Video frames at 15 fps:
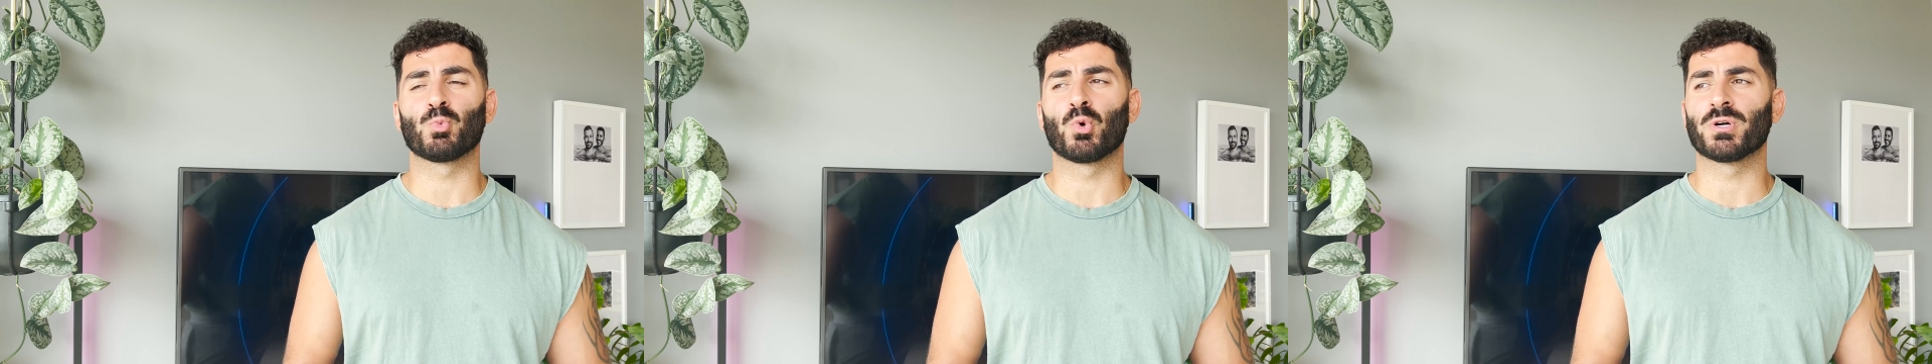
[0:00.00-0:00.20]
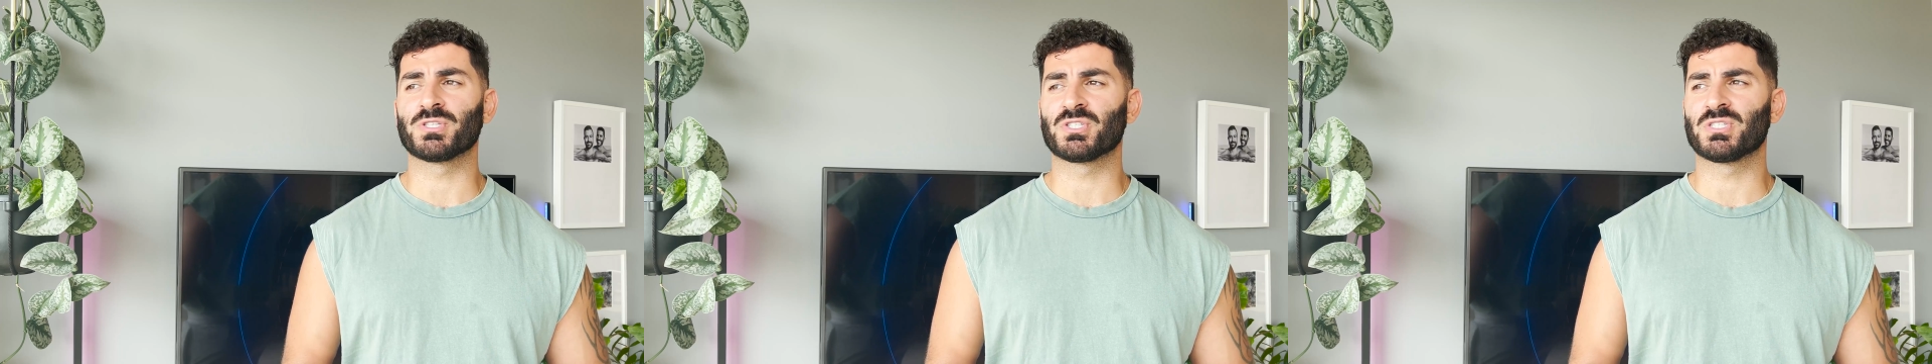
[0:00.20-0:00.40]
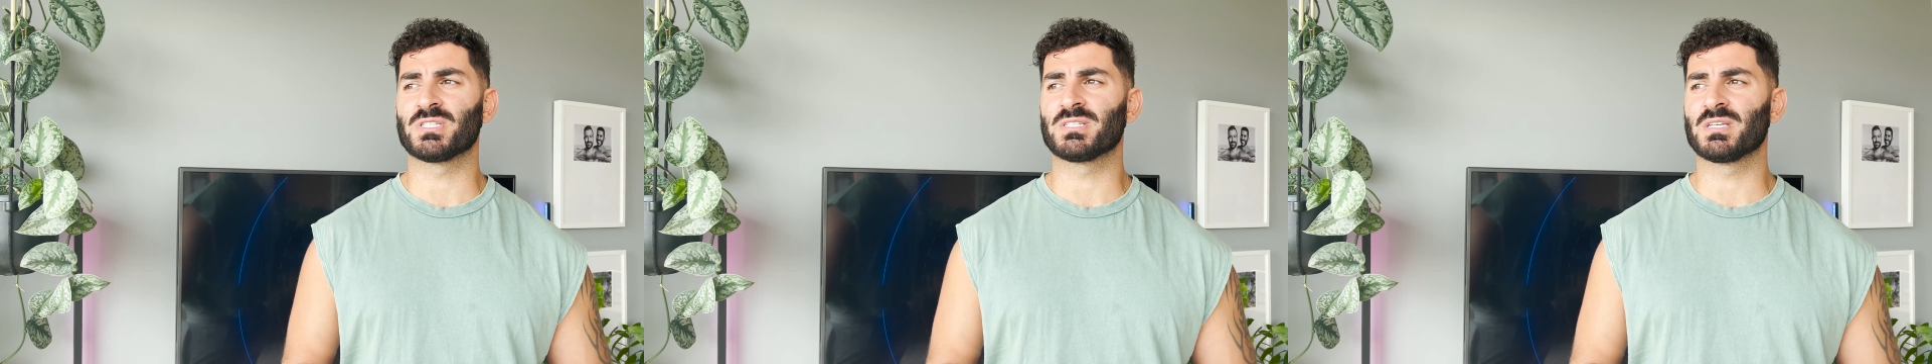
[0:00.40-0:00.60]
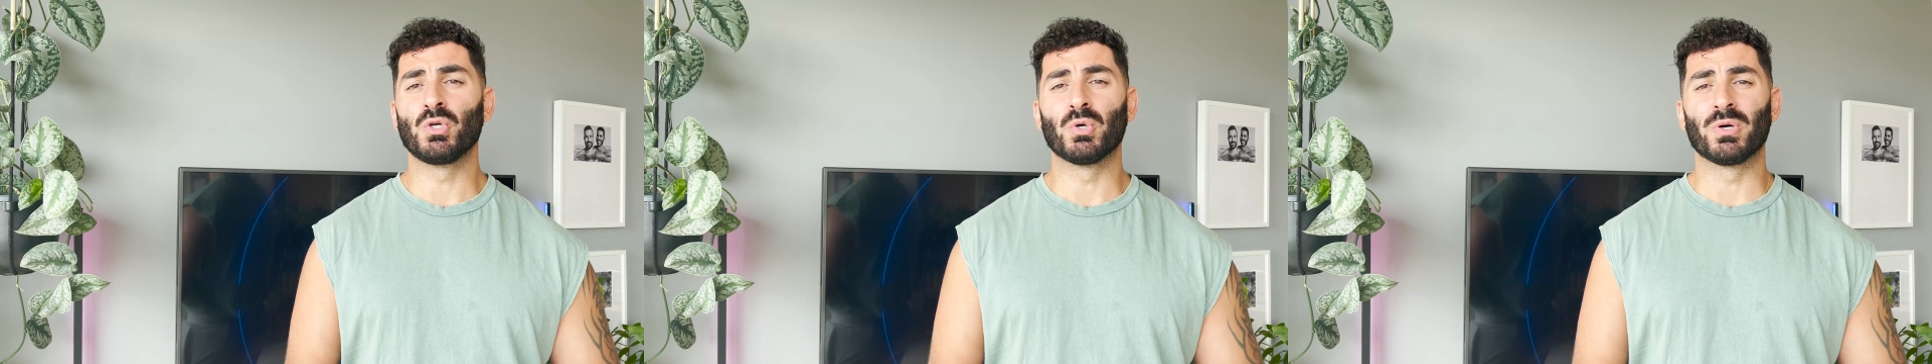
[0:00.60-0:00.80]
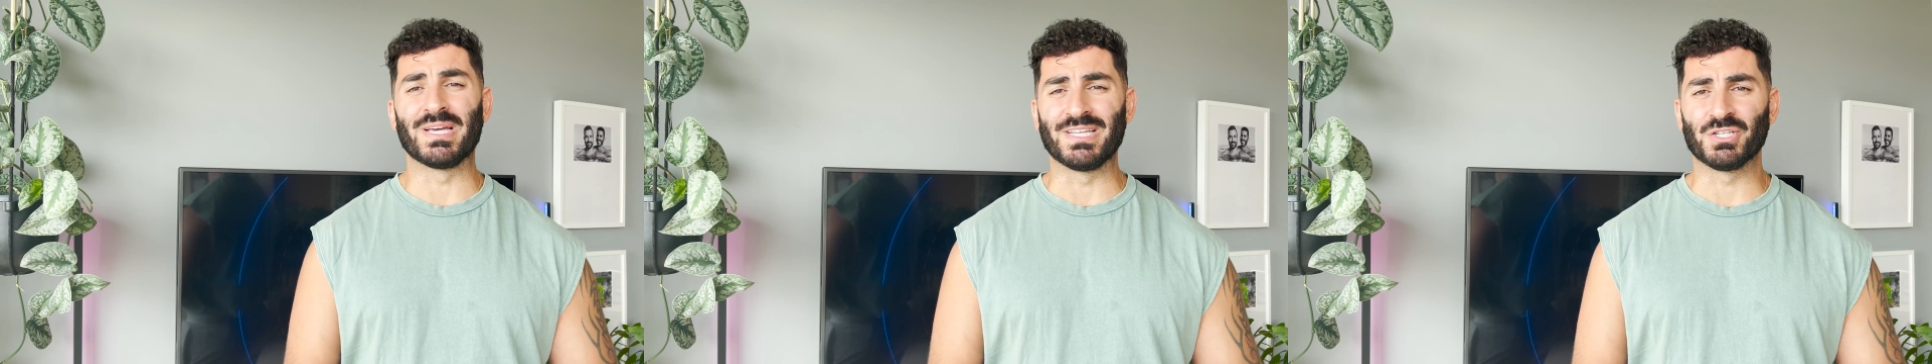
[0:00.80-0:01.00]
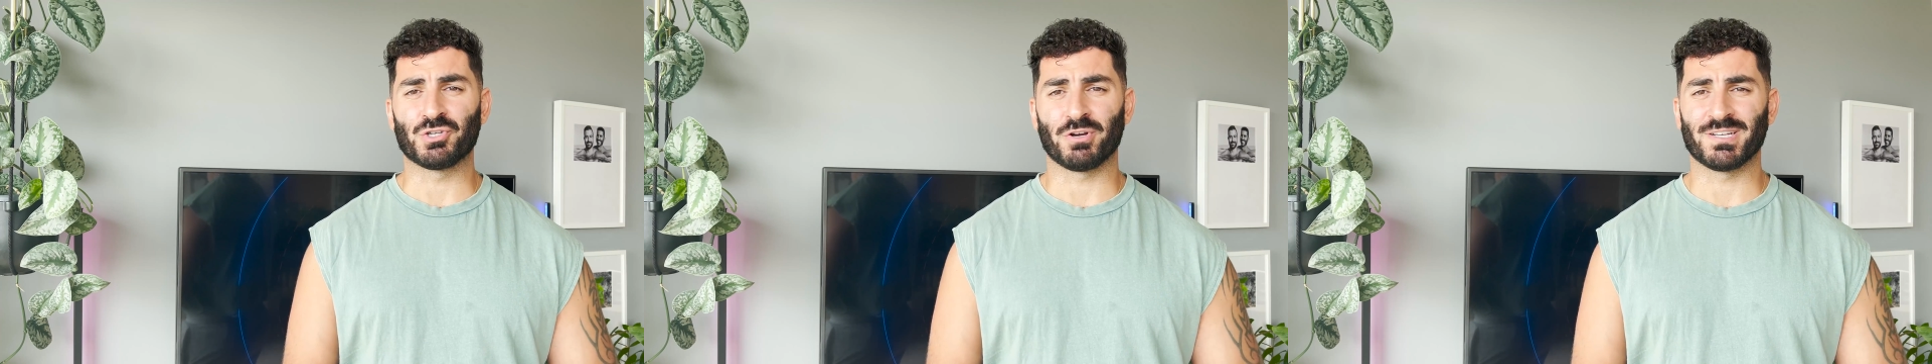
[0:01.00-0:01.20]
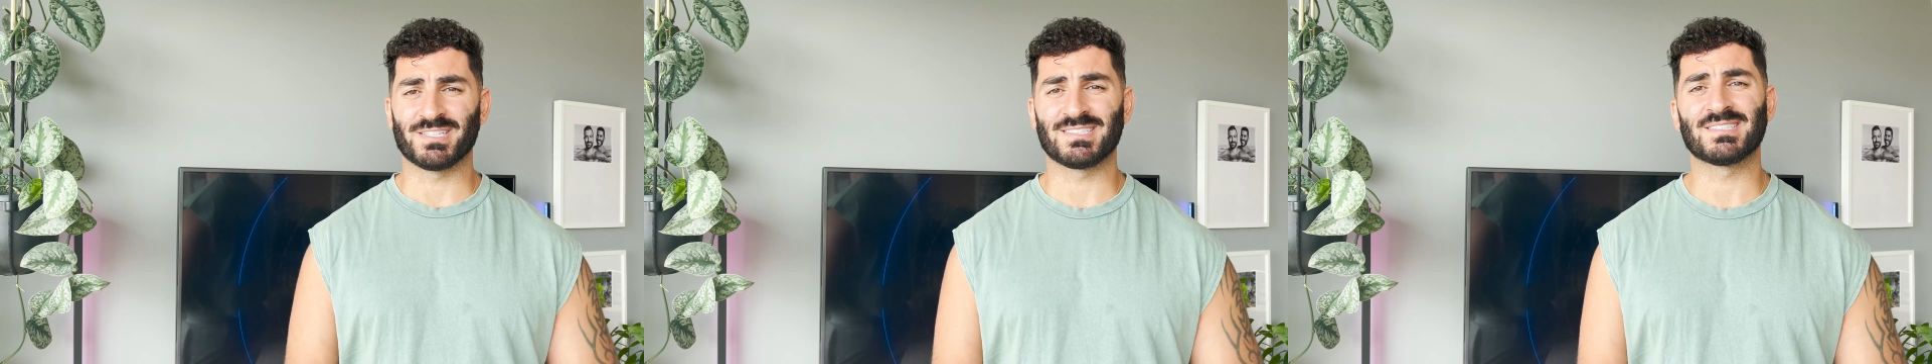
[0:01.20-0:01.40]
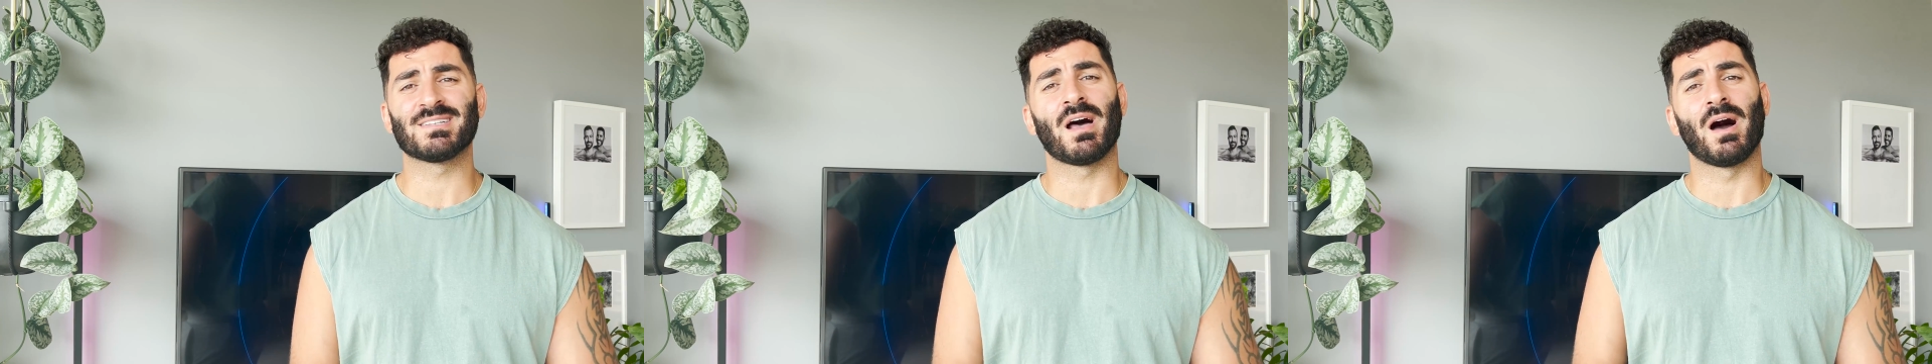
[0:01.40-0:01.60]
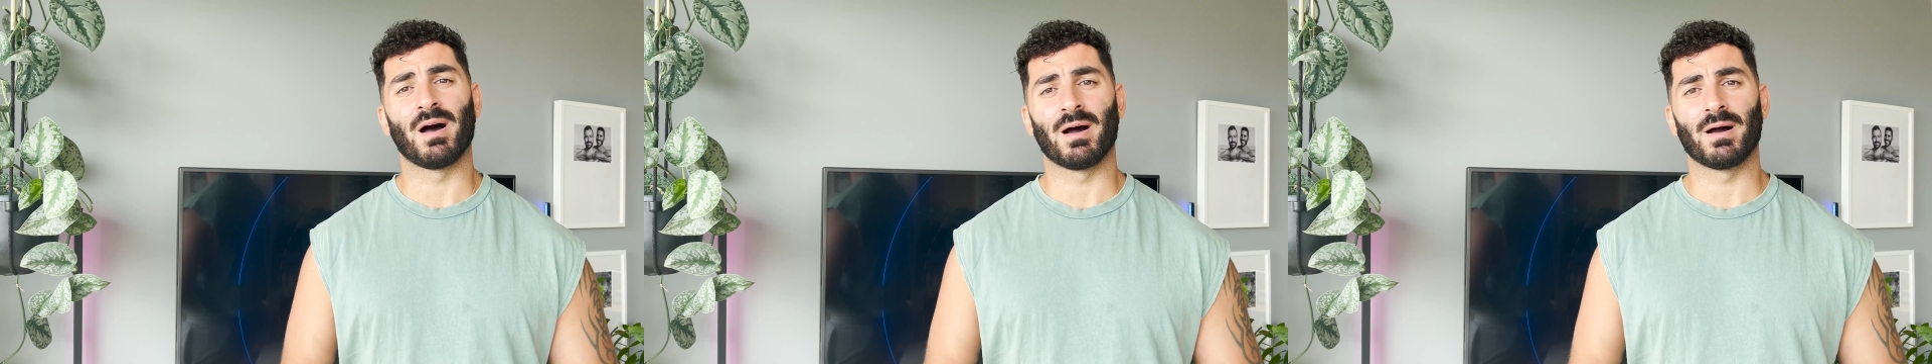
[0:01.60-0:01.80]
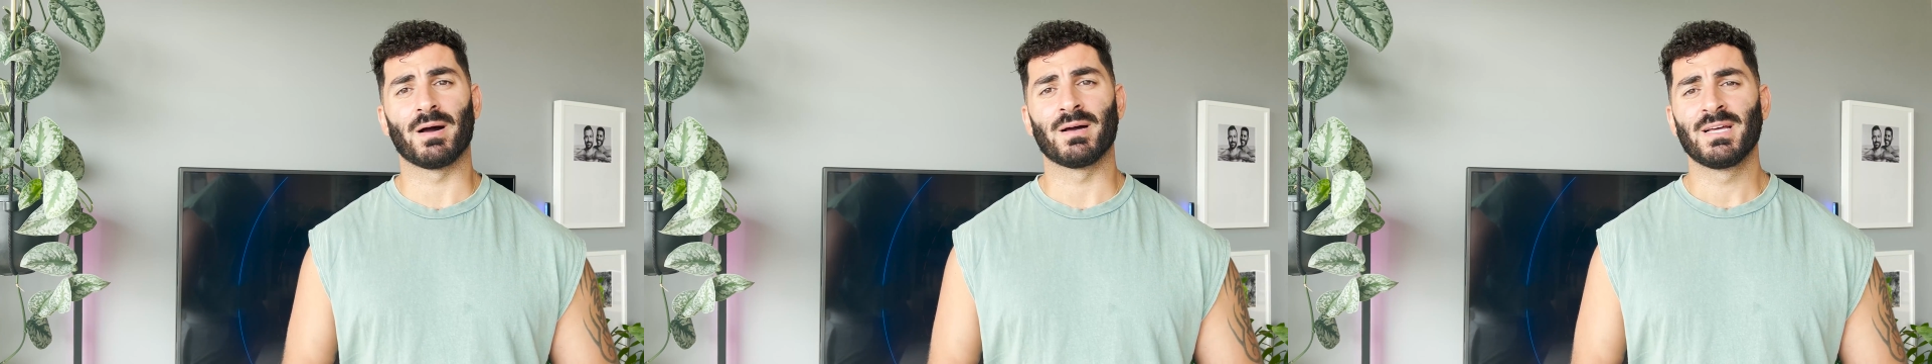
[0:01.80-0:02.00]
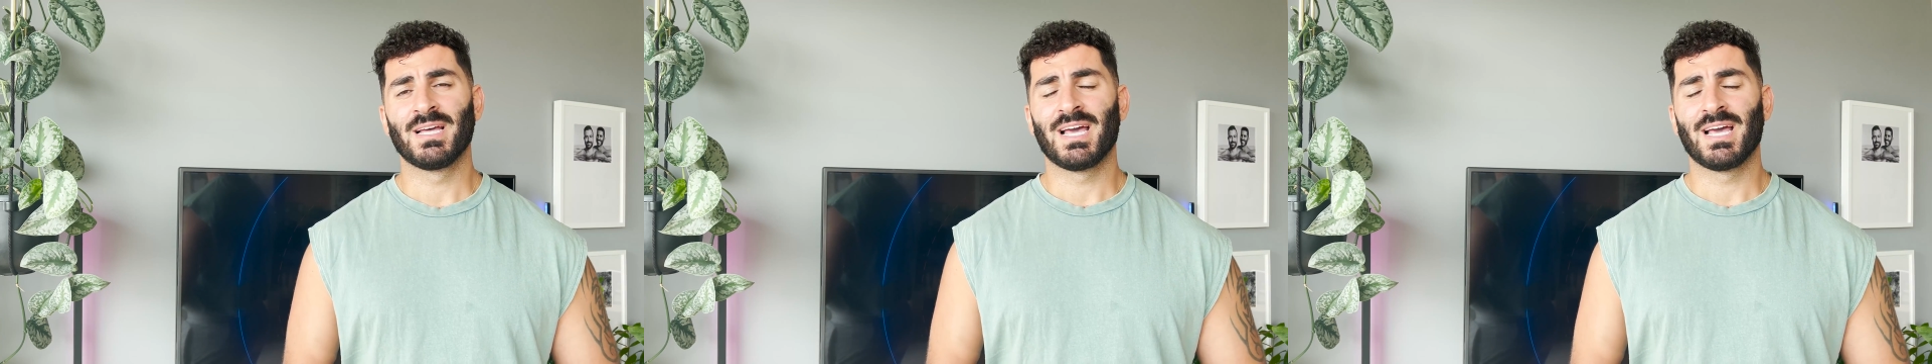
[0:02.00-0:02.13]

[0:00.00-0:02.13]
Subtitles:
what your interests are